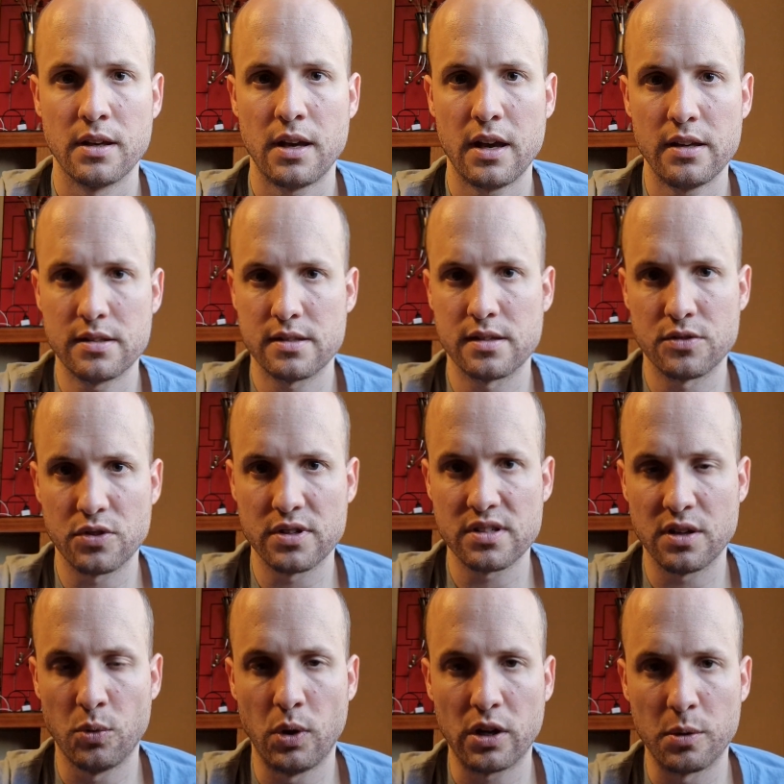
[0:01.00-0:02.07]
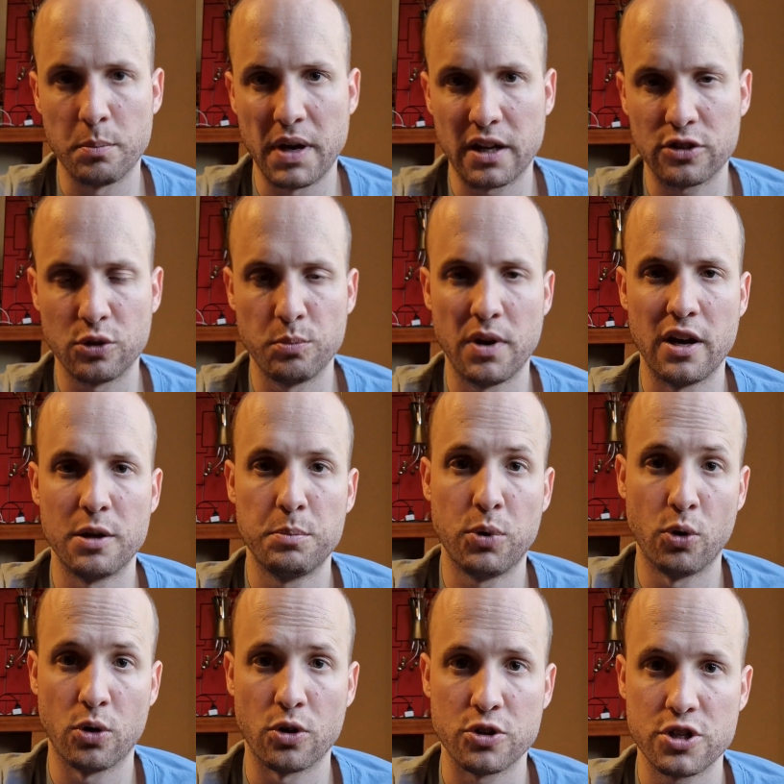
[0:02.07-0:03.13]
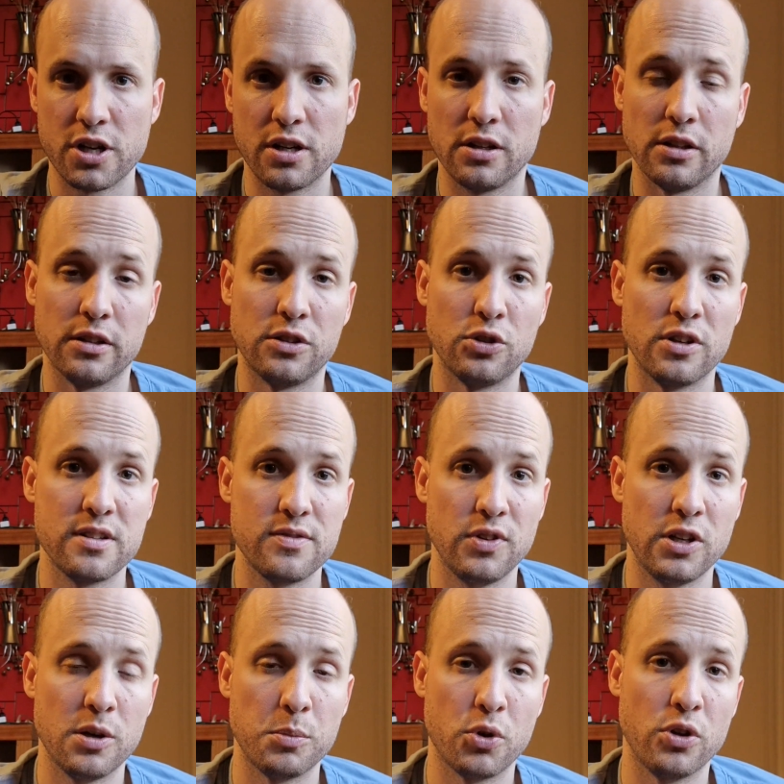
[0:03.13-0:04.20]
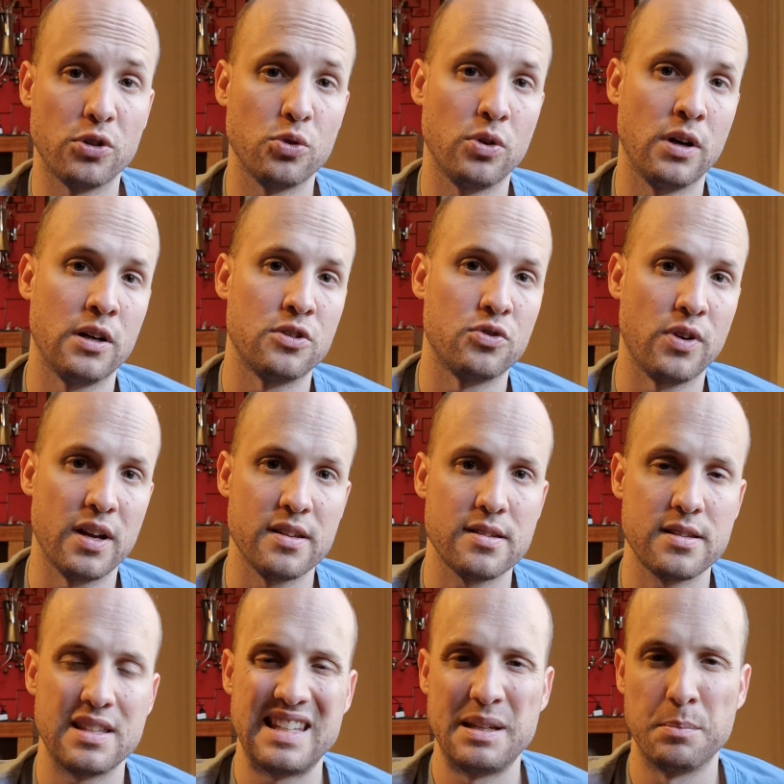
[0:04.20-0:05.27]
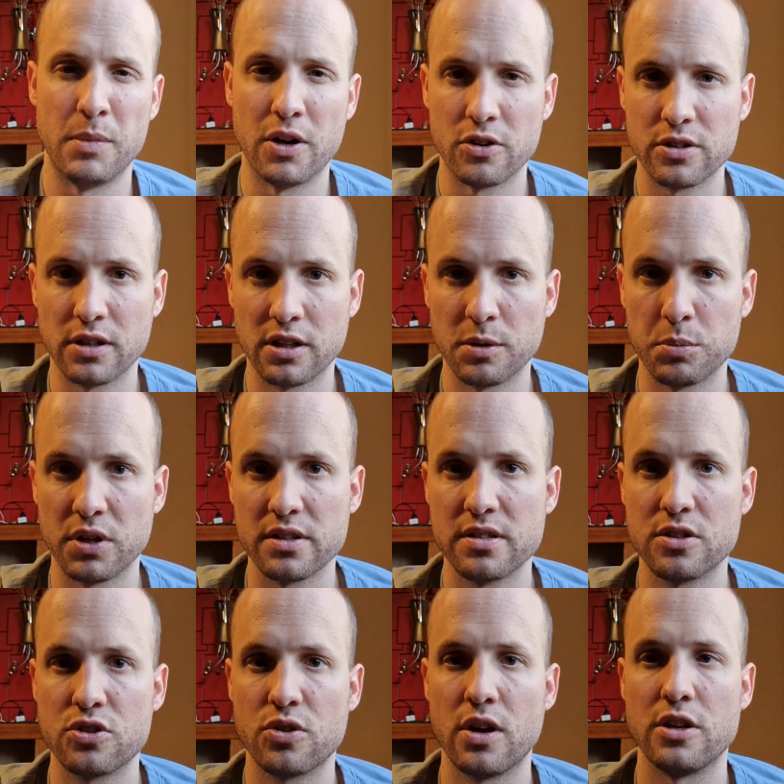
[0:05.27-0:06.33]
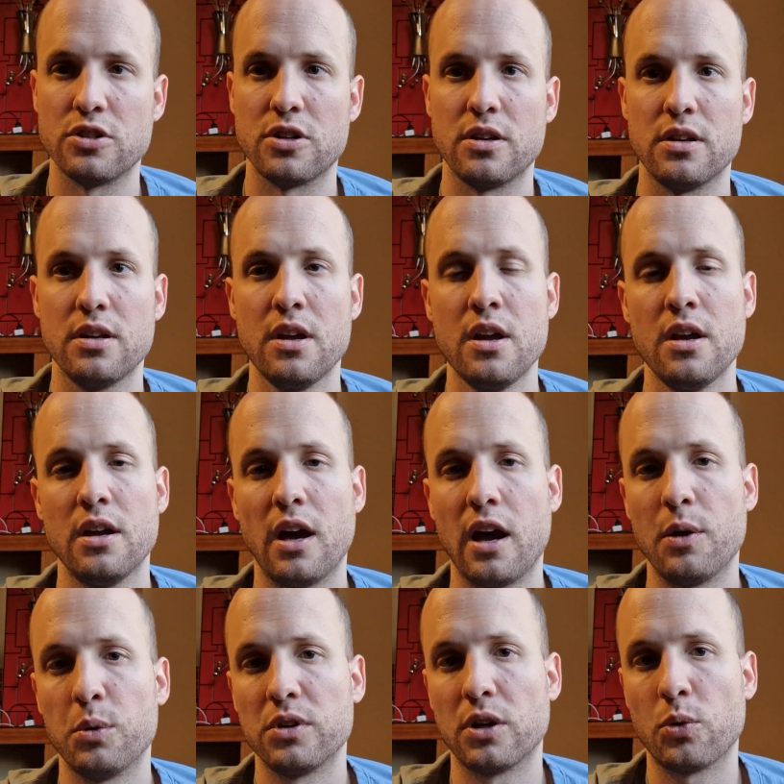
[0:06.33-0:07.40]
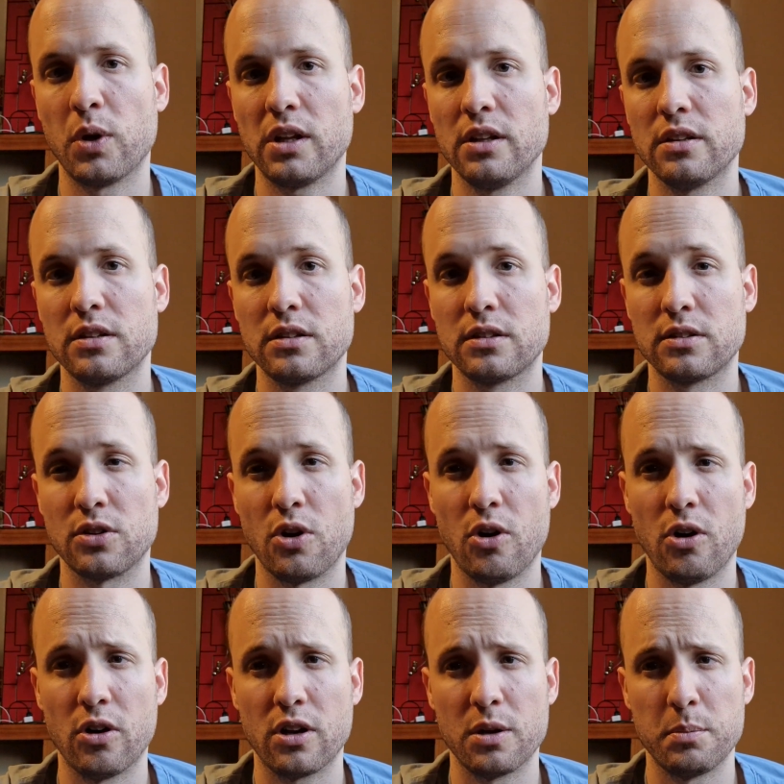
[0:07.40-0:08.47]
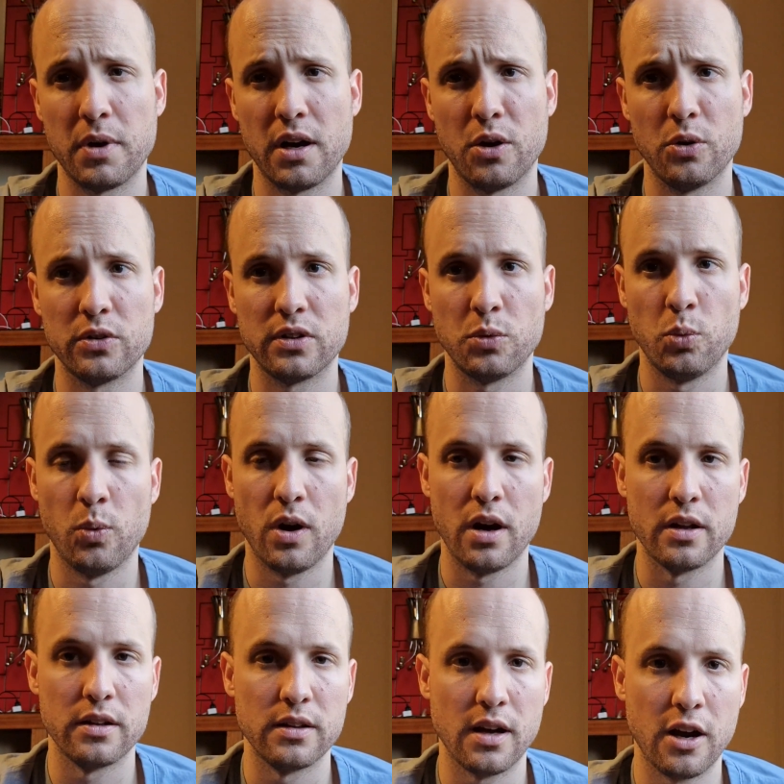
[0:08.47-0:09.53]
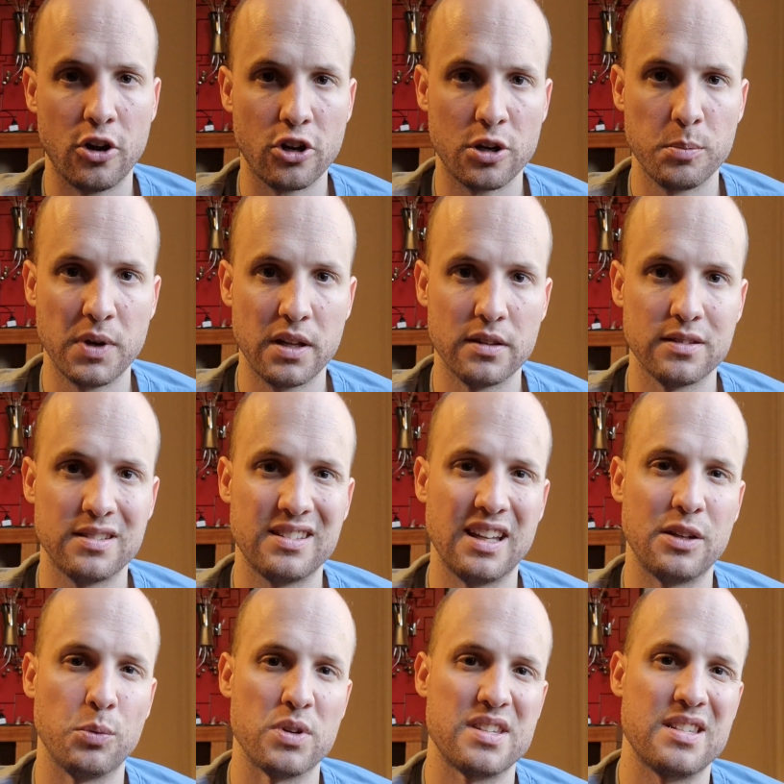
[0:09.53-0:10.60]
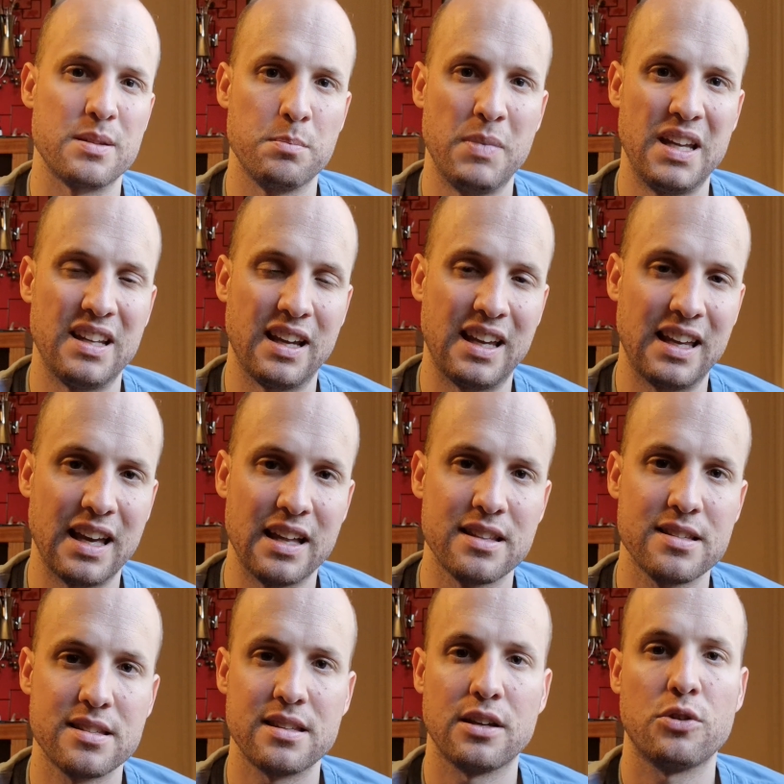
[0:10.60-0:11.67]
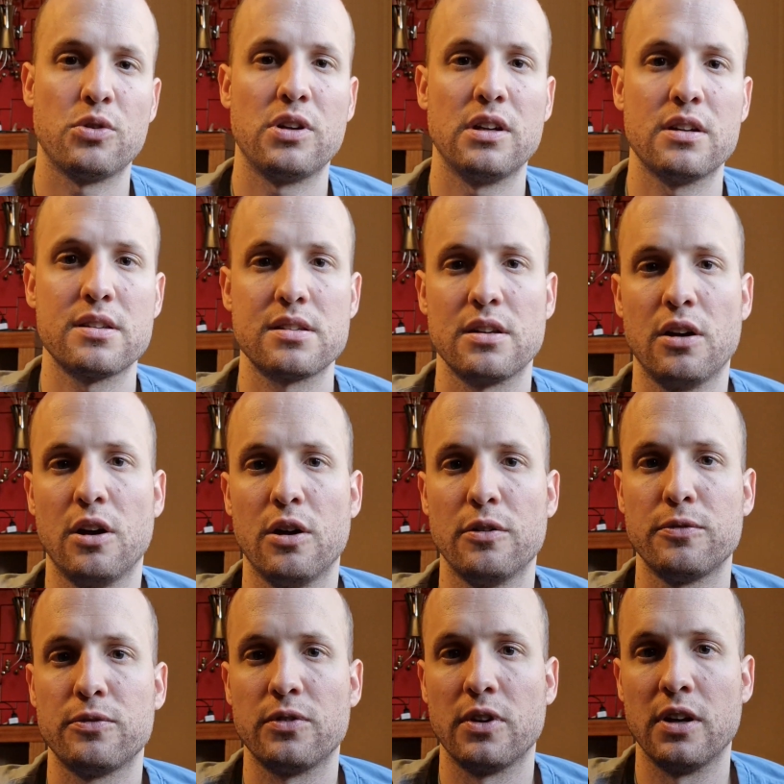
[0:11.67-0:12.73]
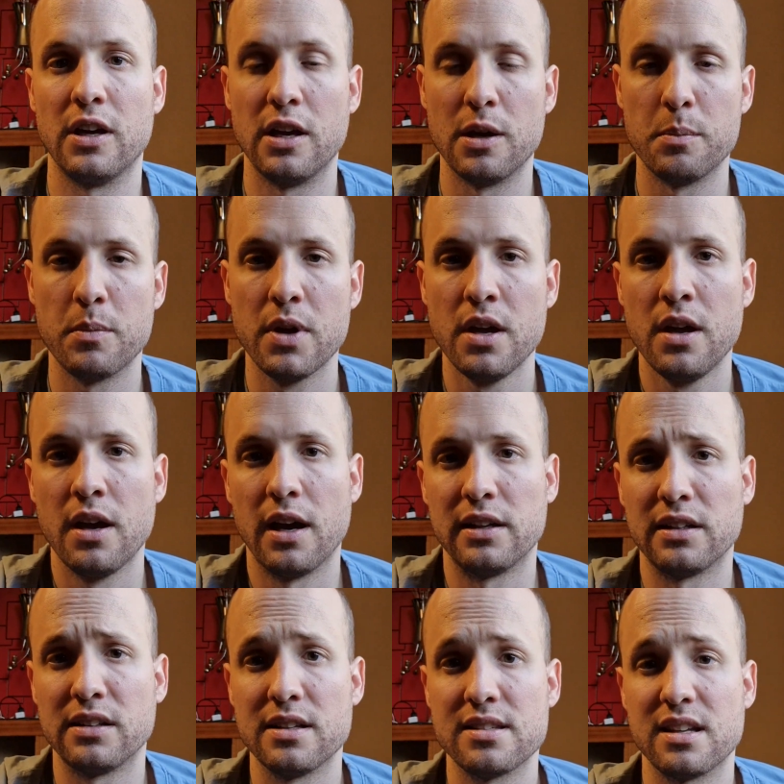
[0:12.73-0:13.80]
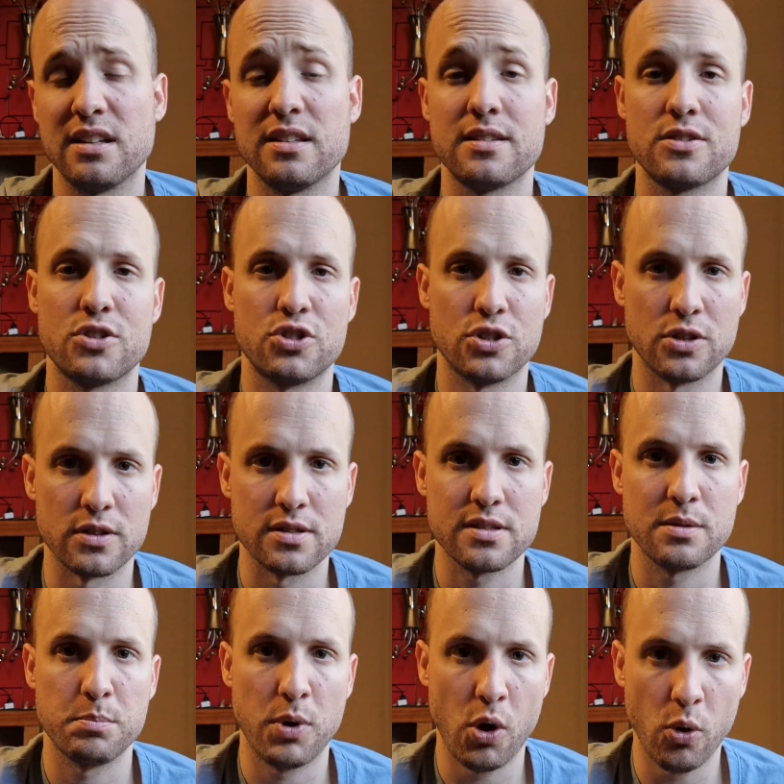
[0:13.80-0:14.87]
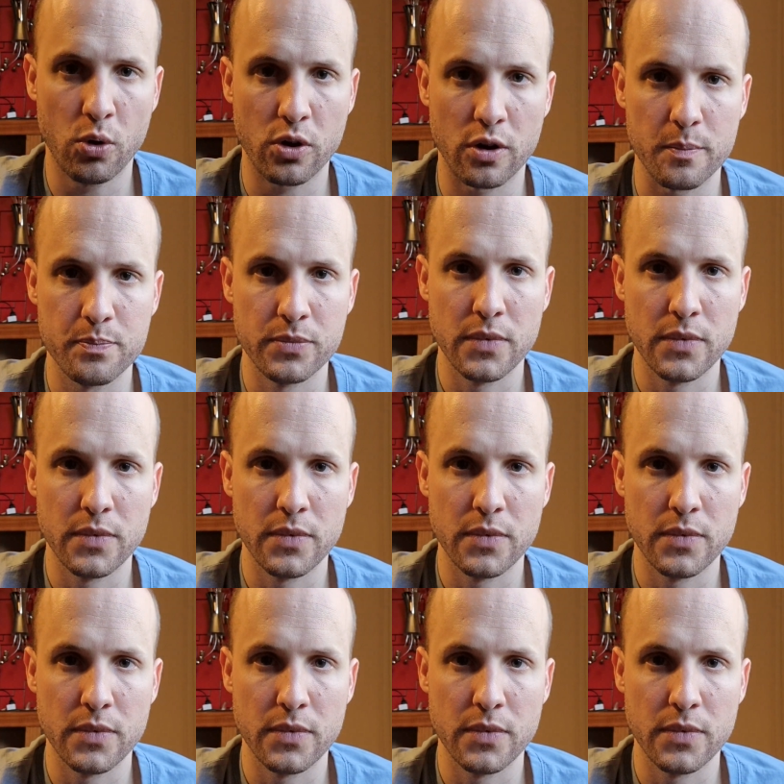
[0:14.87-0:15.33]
Hey, it's Andres here. Welcome back to my poker channel. In today's video, I'm going to address the Martin Kabrhel situation. I want to quickly talk about one argument that was made against the critics of him, and that is that it's just poker.